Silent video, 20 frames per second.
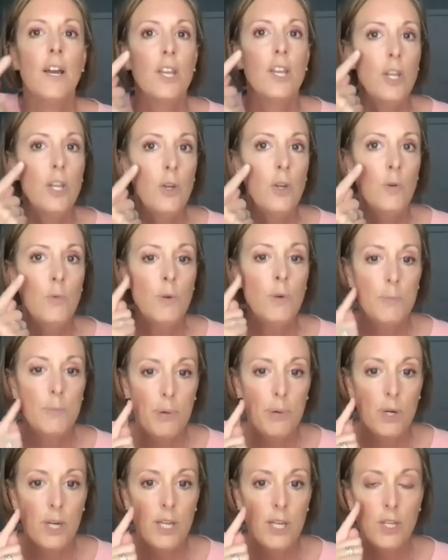you would
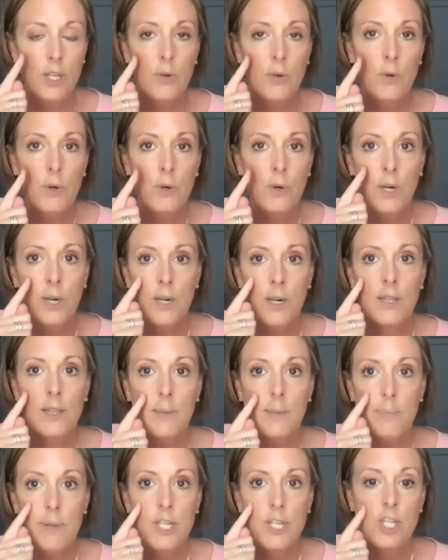put your
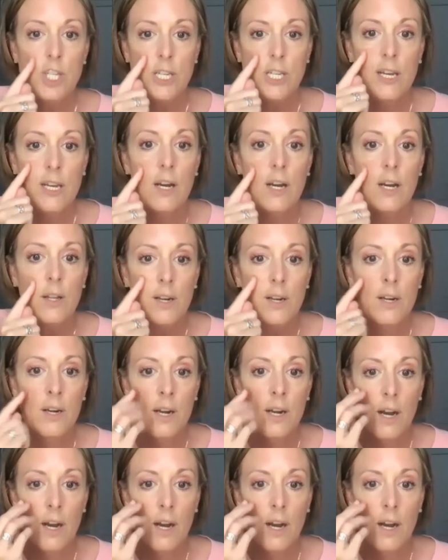lip and cheek color